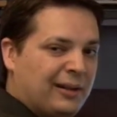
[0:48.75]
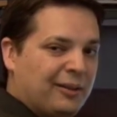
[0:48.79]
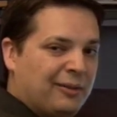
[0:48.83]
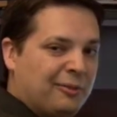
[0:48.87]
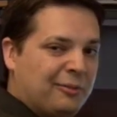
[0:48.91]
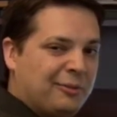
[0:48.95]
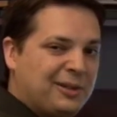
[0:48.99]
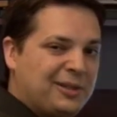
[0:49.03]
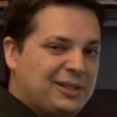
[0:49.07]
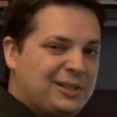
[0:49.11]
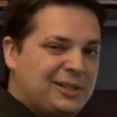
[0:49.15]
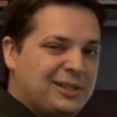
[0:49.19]
the
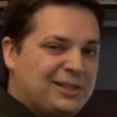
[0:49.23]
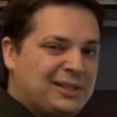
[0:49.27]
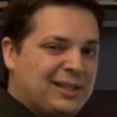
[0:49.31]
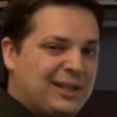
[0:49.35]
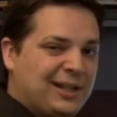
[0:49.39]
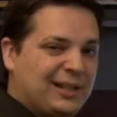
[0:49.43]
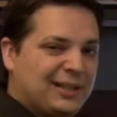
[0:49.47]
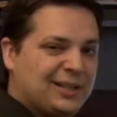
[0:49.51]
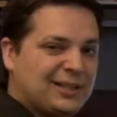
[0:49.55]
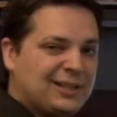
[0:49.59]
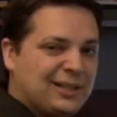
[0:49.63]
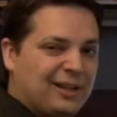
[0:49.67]
ridges
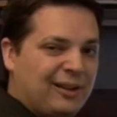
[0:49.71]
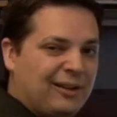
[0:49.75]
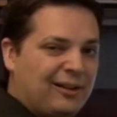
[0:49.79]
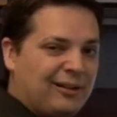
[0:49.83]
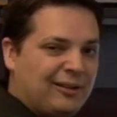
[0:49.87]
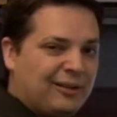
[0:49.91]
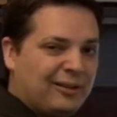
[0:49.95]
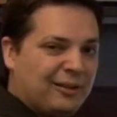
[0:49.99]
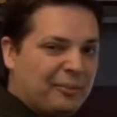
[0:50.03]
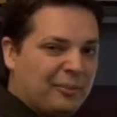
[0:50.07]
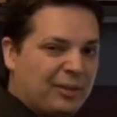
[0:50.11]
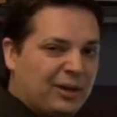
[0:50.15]
that it
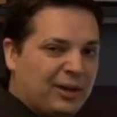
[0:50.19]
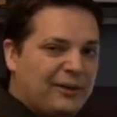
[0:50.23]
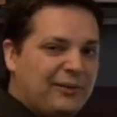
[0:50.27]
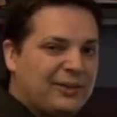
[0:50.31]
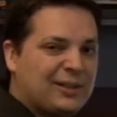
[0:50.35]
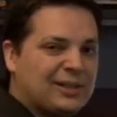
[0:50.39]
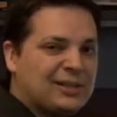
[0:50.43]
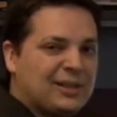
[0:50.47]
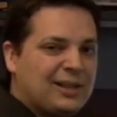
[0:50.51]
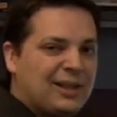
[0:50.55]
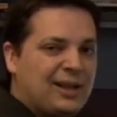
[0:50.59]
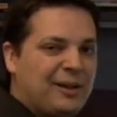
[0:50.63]
saw the
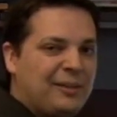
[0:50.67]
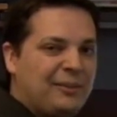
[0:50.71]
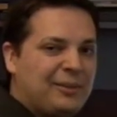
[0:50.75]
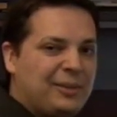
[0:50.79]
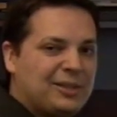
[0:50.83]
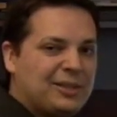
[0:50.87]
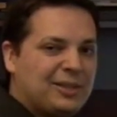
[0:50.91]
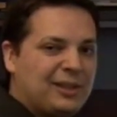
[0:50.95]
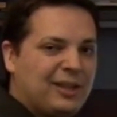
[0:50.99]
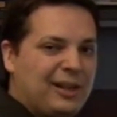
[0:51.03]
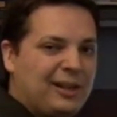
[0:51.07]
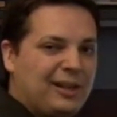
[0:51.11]
previous time
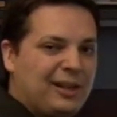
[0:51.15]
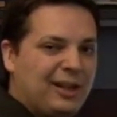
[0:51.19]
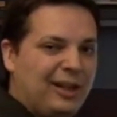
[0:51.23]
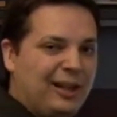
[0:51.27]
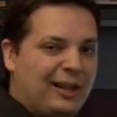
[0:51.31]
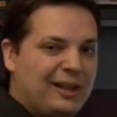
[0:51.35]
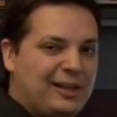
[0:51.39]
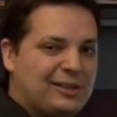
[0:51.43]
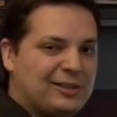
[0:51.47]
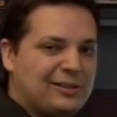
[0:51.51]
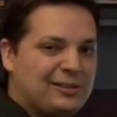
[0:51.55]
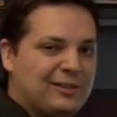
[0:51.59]
it shot the
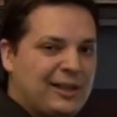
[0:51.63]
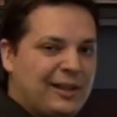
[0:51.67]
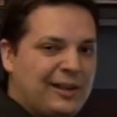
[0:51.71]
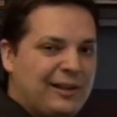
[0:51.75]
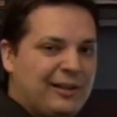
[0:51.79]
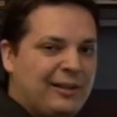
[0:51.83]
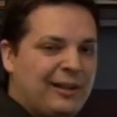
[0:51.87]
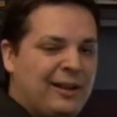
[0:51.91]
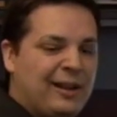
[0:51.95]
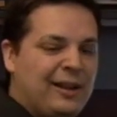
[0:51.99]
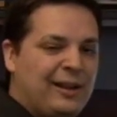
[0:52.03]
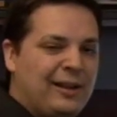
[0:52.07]
laser
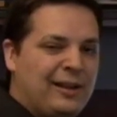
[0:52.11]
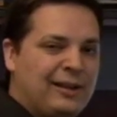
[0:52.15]
out